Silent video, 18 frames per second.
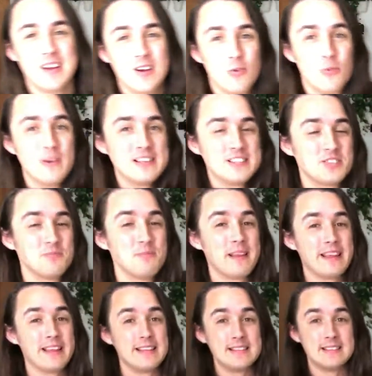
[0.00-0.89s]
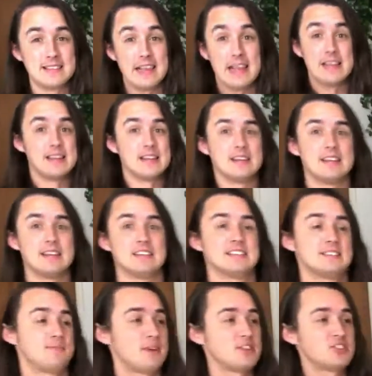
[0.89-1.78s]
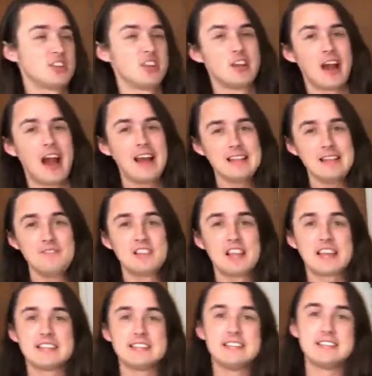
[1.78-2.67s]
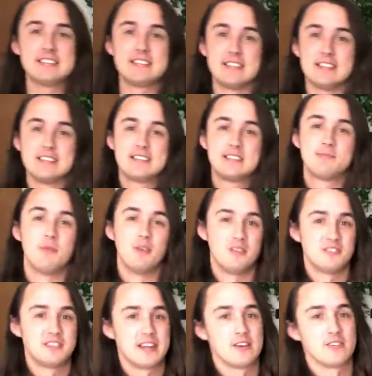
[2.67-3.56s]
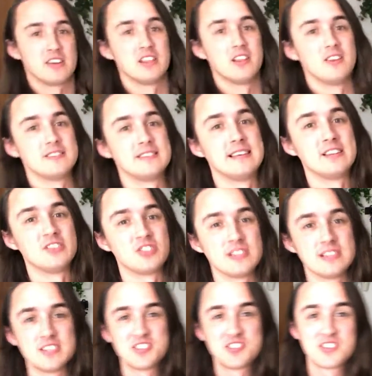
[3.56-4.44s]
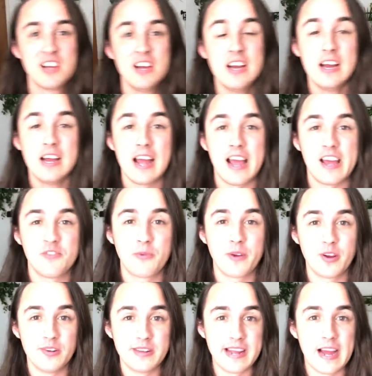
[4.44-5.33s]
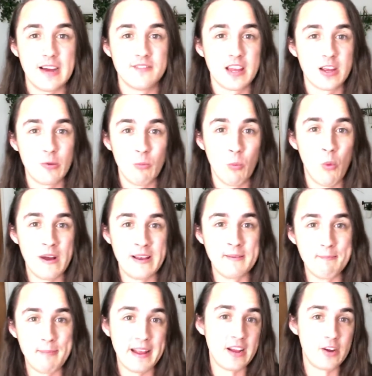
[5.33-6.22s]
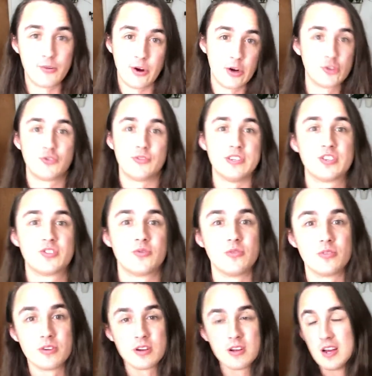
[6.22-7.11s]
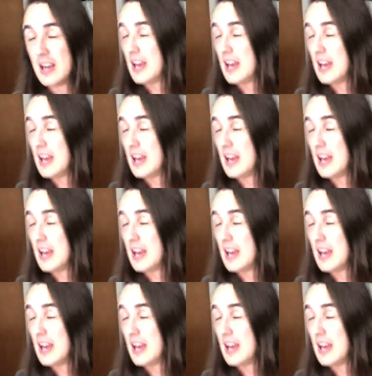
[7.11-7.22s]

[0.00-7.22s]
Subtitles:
which means, and especially, I live in like a decently small town in Los Angeles, and we only have like one big grocery store.